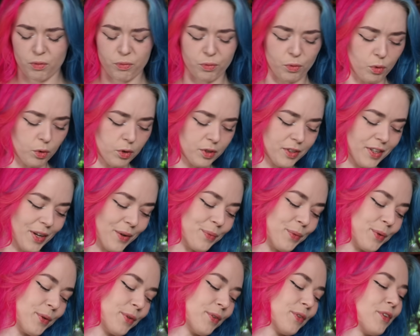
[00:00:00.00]
of course I
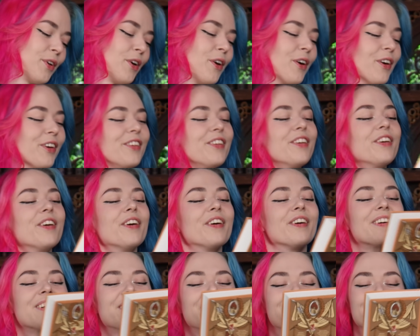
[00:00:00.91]
wouldn't hurt
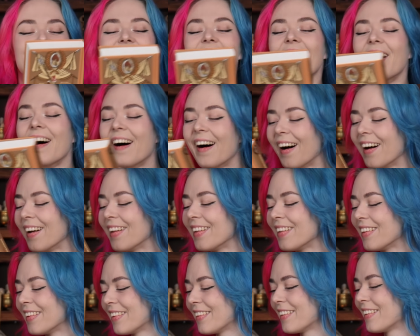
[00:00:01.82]
you. Come on,
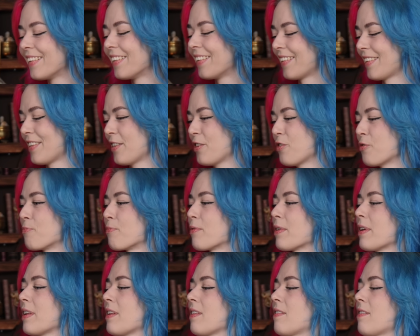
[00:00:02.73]
you
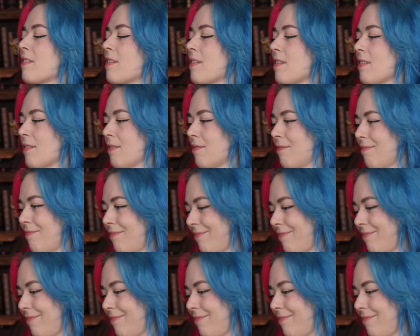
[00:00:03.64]
pretty thing.